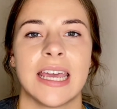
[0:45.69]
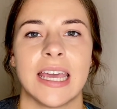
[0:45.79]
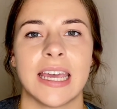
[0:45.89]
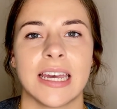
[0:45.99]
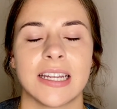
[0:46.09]

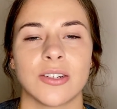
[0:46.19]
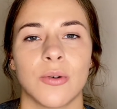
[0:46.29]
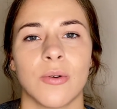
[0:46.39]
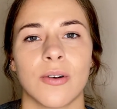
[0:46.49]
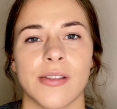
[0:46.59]
and
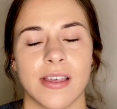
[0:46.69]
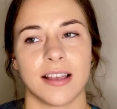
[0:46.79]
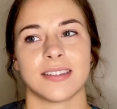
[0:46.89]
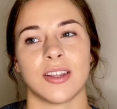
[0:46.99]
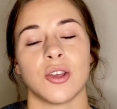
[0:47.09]
or
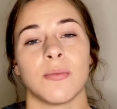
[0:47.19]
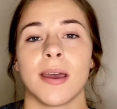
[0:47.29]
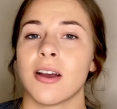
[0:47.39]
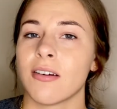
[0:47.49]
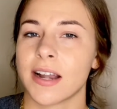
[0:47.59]
things that you
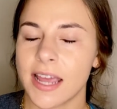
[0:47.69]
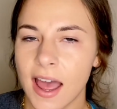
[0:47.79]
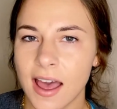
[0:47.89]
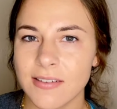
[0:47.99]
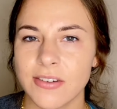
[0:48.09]
may already
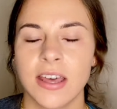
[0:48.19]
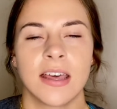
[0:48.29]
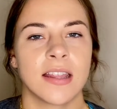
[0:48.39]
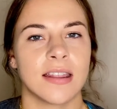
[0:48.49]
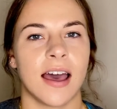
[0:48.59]
have
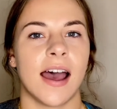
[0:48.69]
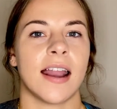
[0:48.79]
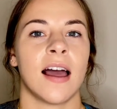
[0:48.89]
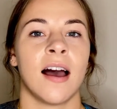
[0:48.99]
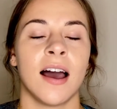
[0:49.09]

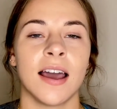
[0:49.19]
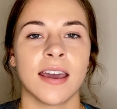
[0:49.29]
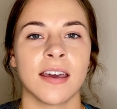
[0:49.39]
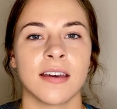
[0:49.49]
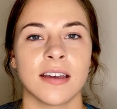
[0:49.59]
that
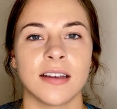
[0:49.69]
I